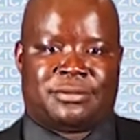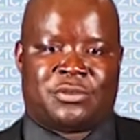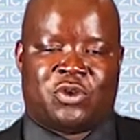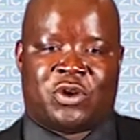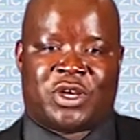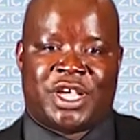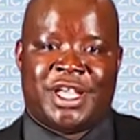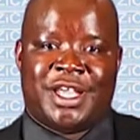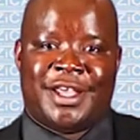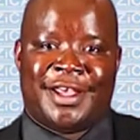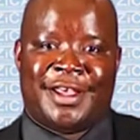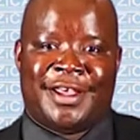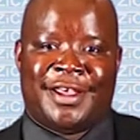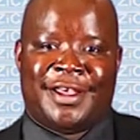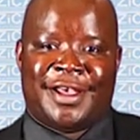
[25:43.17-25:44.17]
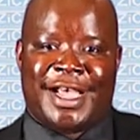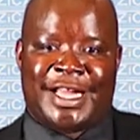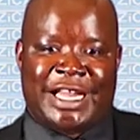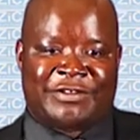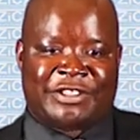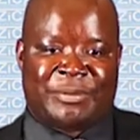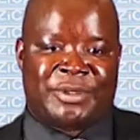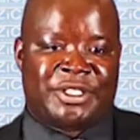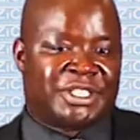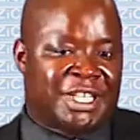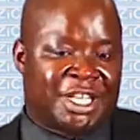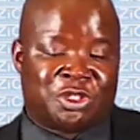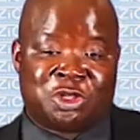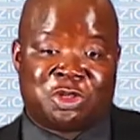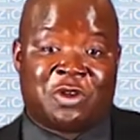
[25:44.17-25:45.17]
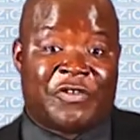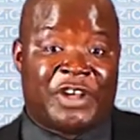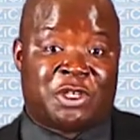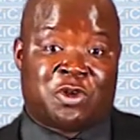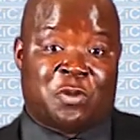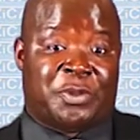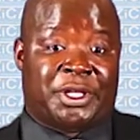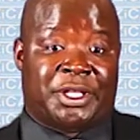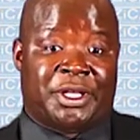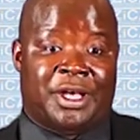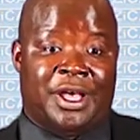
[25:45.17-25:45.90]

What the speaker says: okay, and have some discussions over a topic.